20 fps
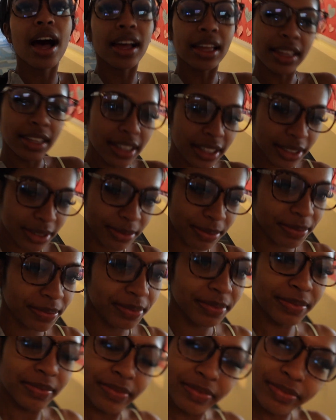
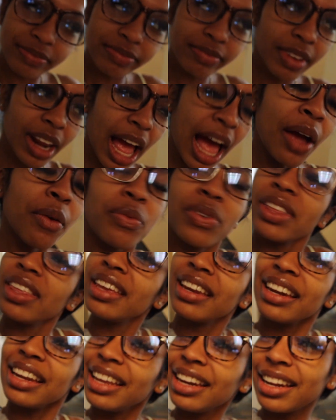I
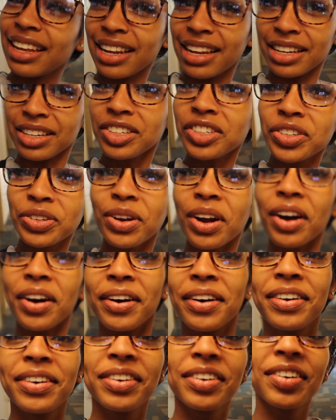really need an intro.
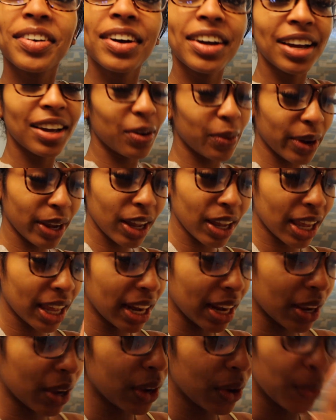We're gonna get
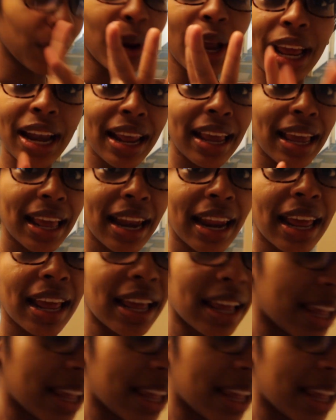it. We're gonna get it.